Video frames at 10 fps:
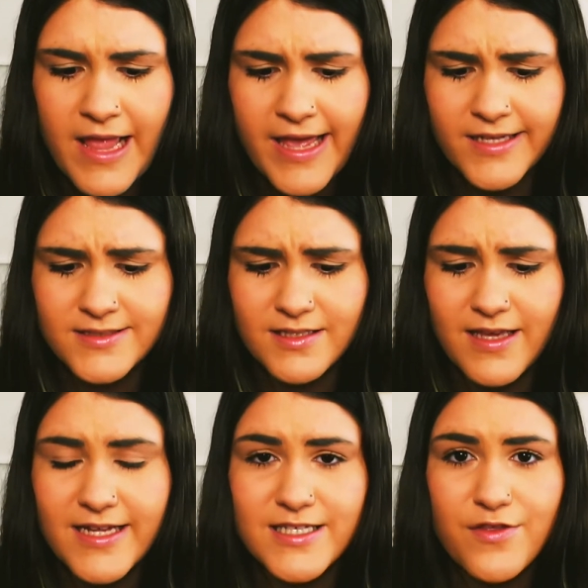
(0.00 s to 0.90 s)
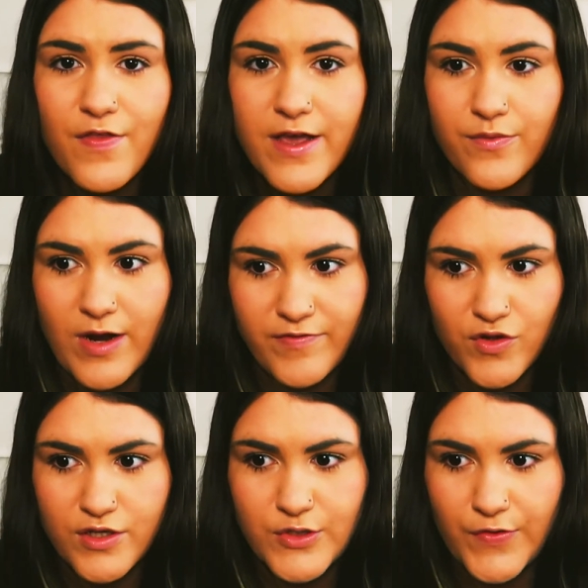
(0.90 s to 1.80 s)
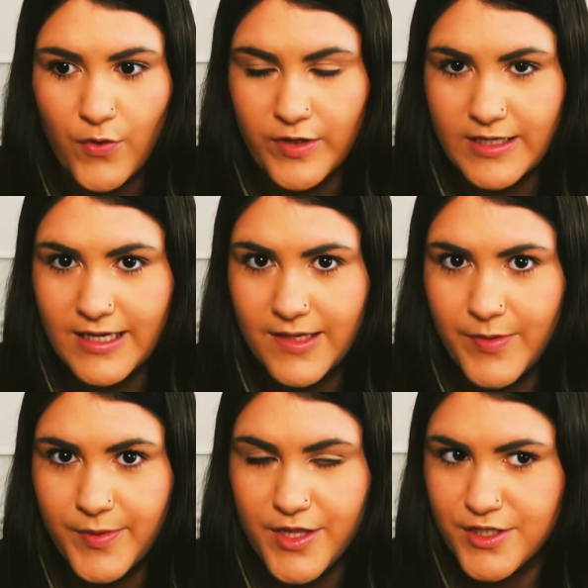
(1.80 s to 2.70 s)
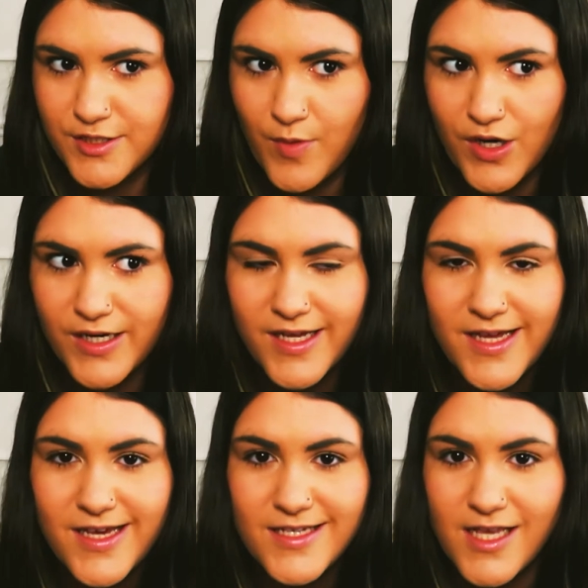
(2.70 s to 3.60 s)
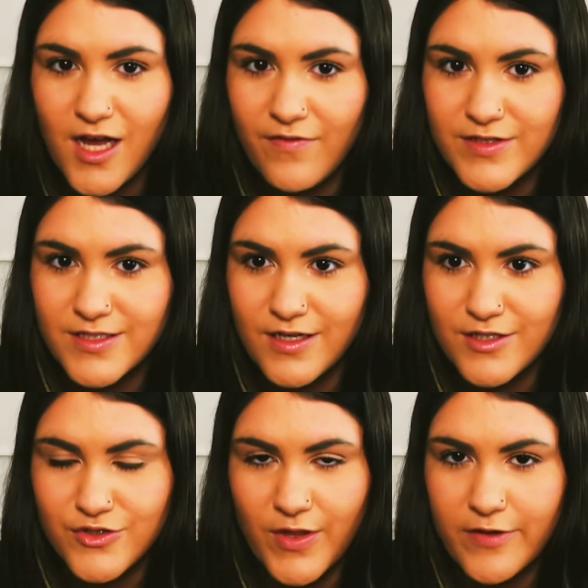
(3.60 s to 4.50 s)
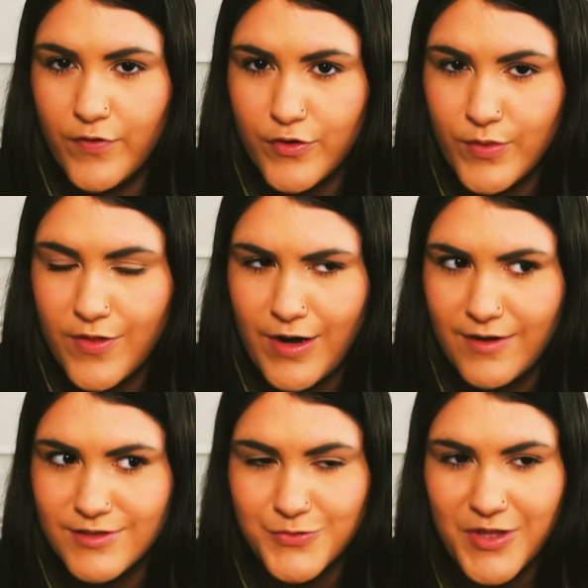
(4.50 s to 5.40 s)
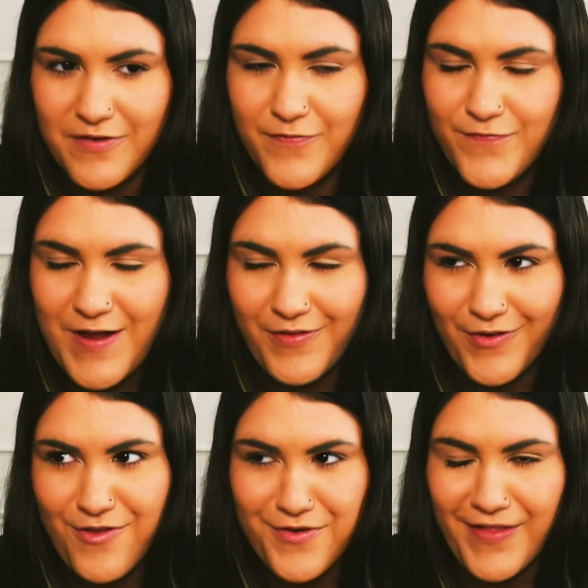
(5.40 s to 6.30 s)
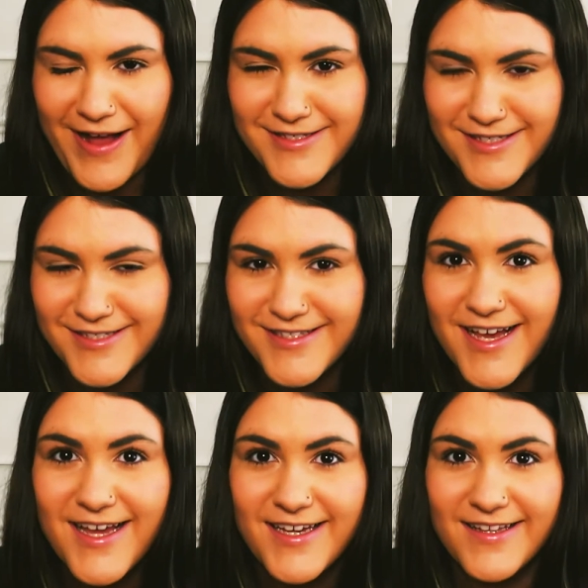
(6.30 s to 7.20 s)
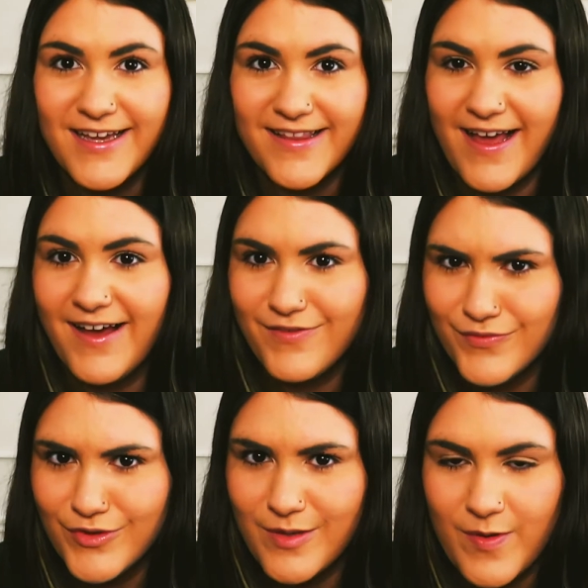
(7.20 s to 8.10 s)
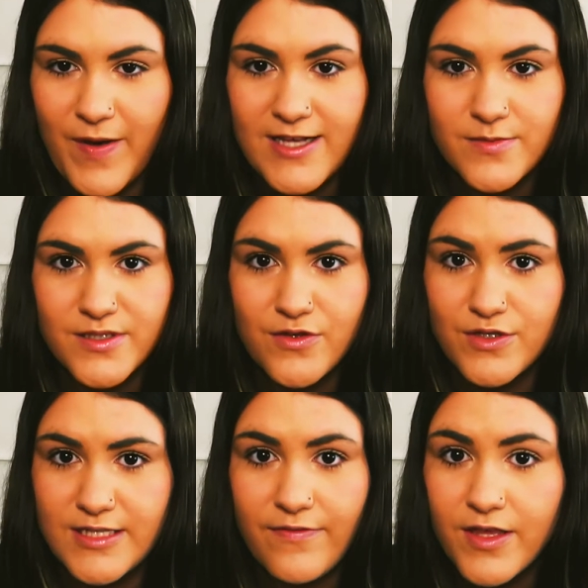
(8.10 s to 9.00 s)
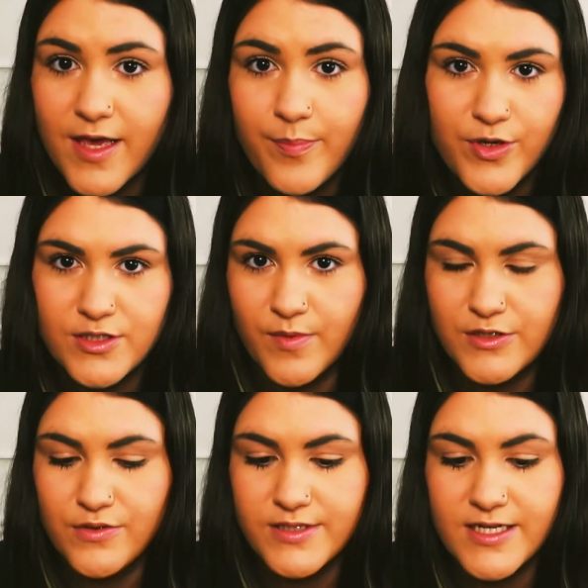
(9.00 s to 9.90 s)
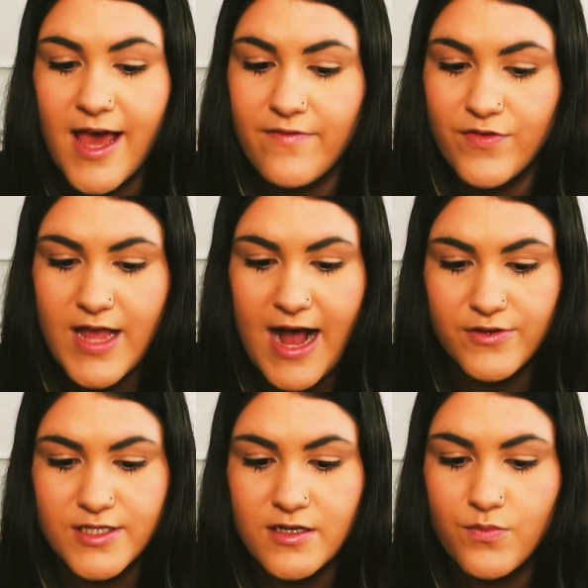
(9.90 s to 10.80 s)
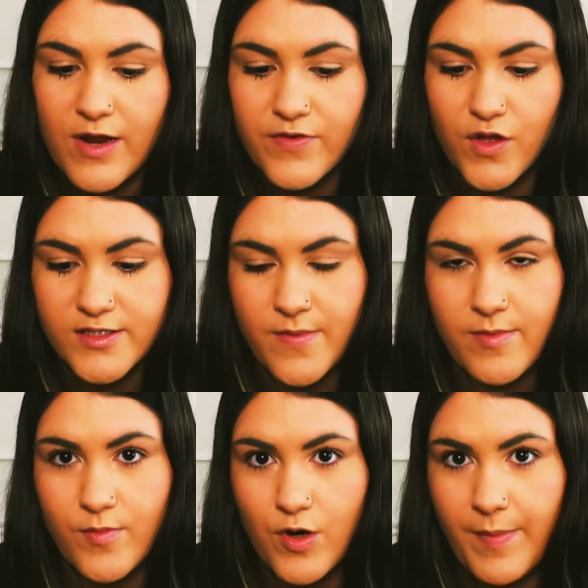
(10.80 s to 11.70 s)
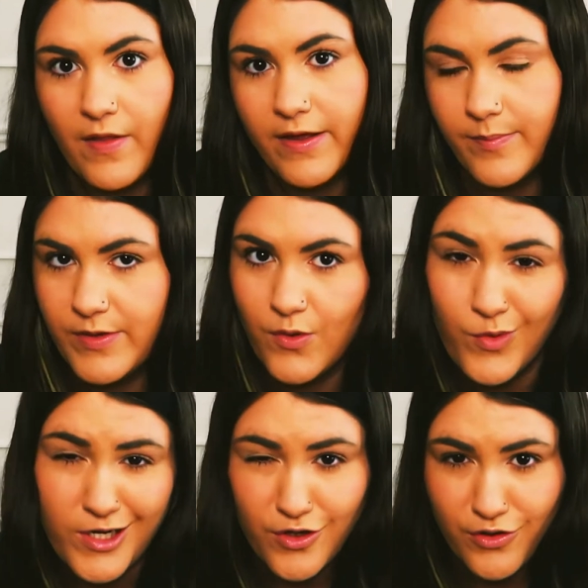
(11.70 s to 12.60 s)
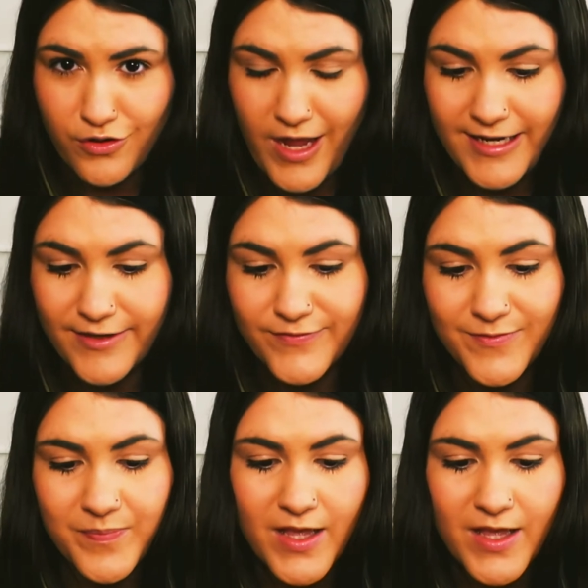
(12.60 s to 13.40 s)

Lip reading: And the idea that like Ravenclaws are the only people that are smart is like obviously not true. Like if all 3 other houses were like failing all their classes, like that wouldn't be possible. So there's definitely like book smart students in every house, and Ravenclaws may be more about like being witty or creative.